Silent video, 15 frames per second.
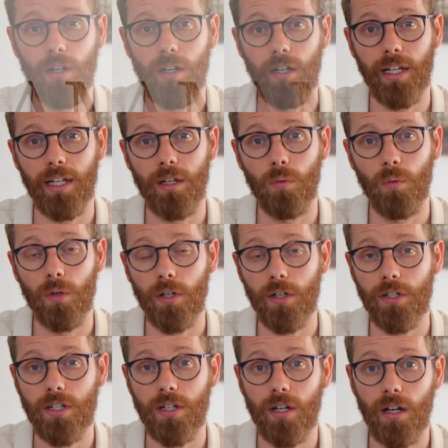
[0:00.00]
are in the
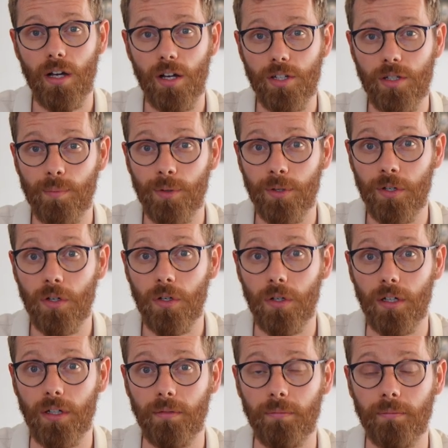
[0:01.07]
word
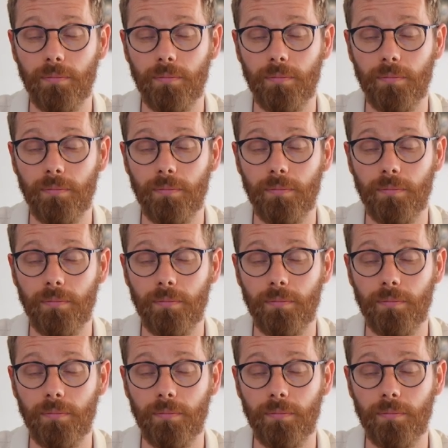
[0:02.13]
entrepreneur?